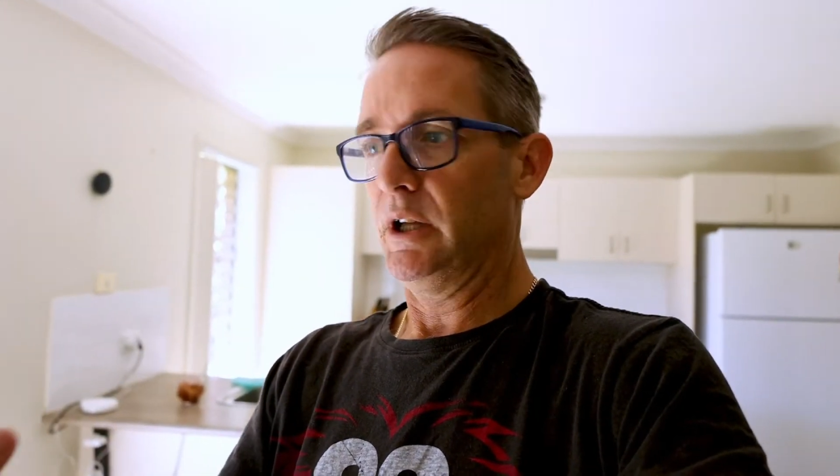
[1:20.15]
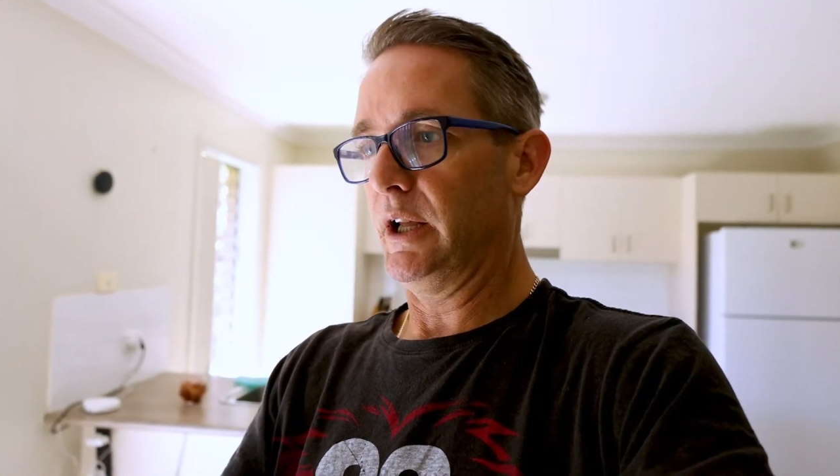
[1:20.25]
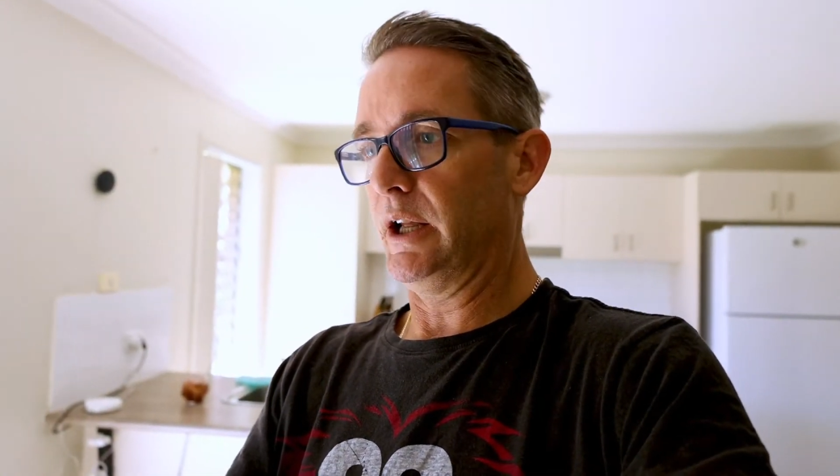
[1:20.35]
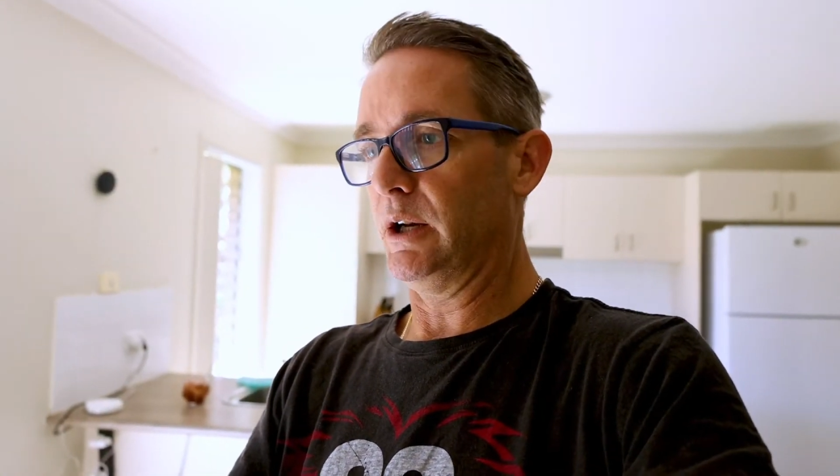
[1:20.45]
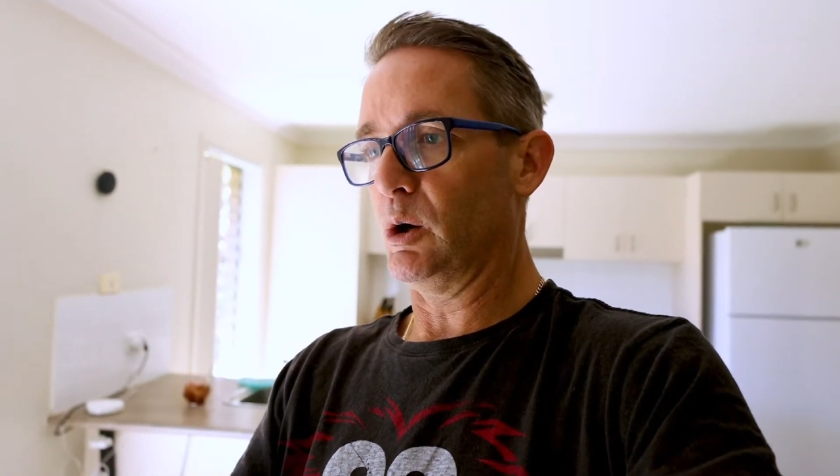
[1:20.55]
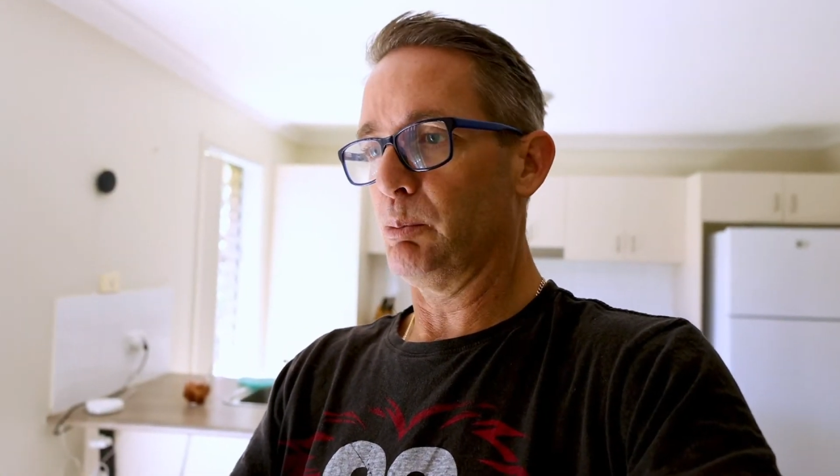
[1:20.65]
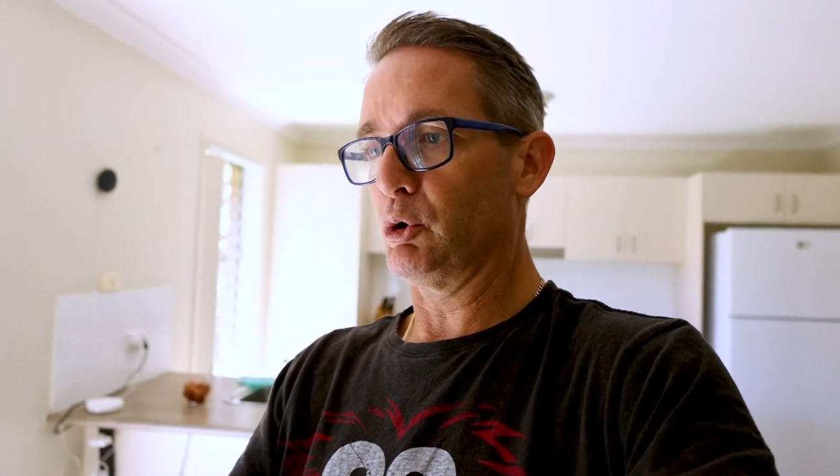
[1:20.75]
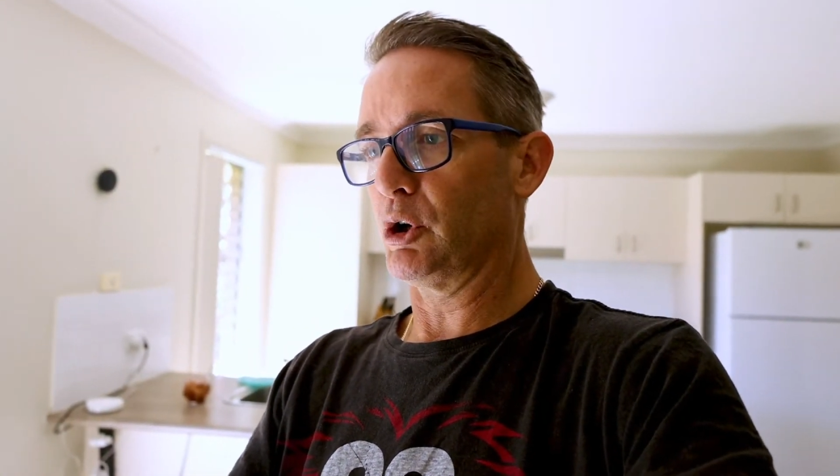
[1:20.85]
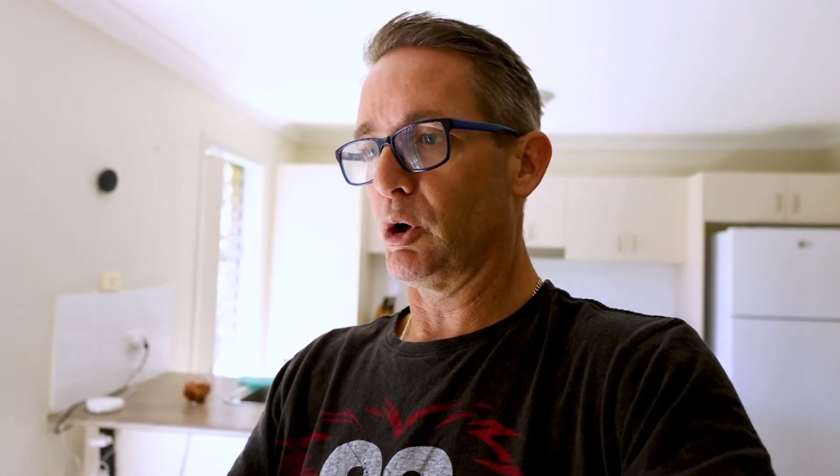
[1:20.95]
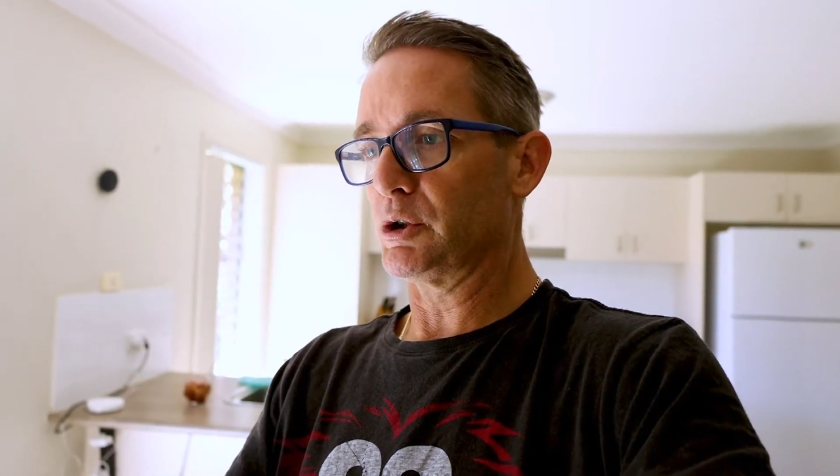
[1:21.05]
and I'll
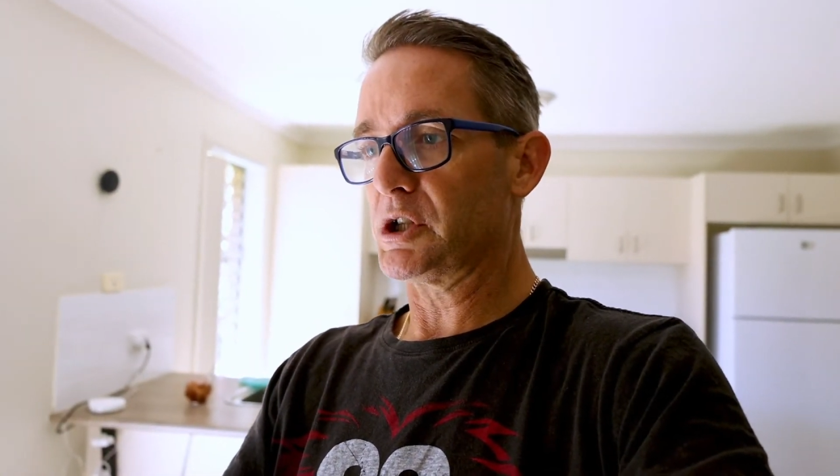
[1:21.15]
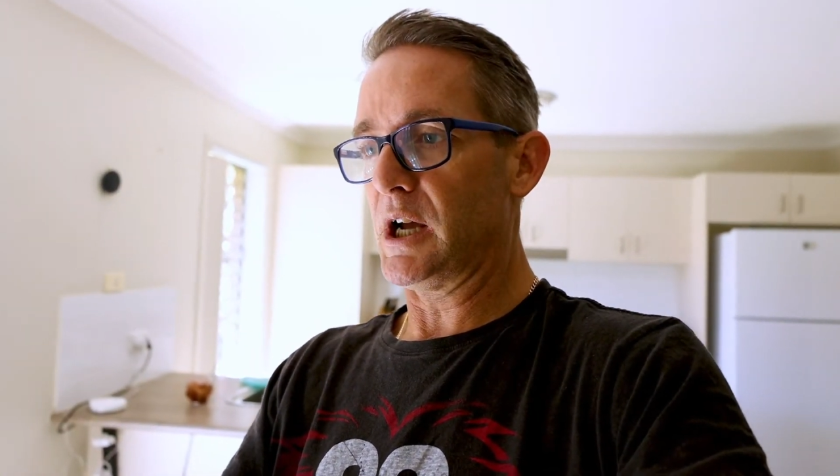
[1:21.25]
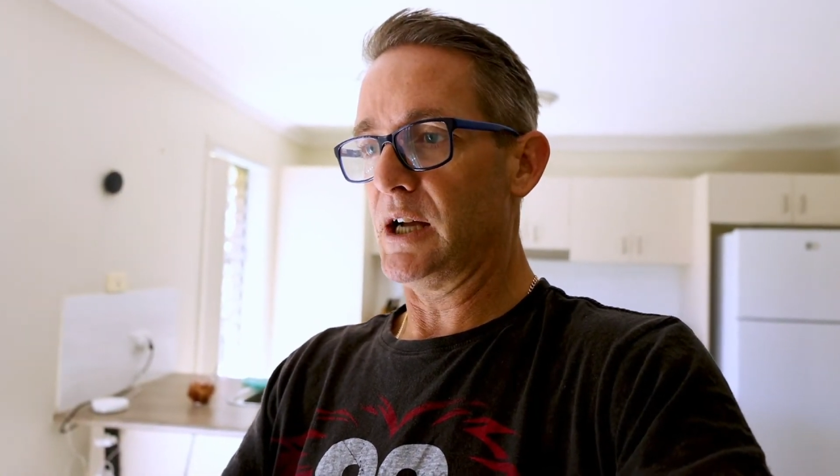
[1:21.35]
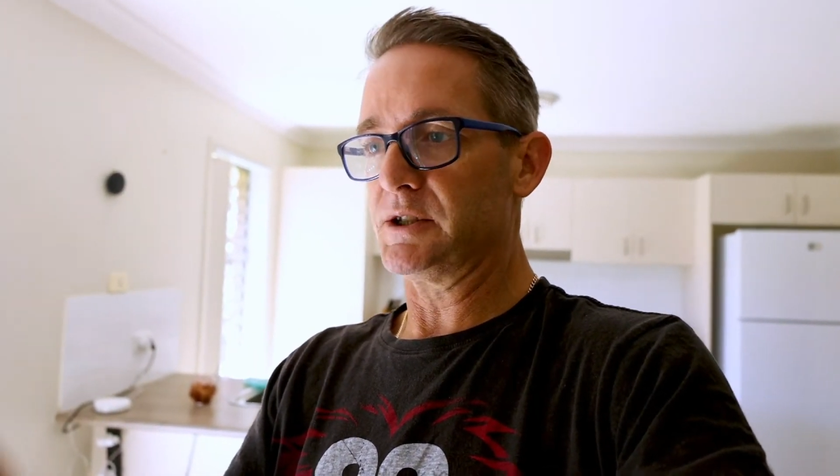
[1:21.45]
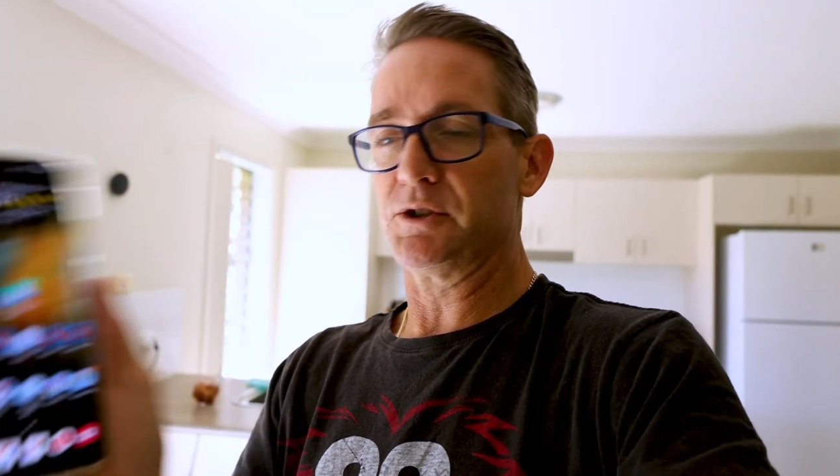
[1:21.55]
put it on charge.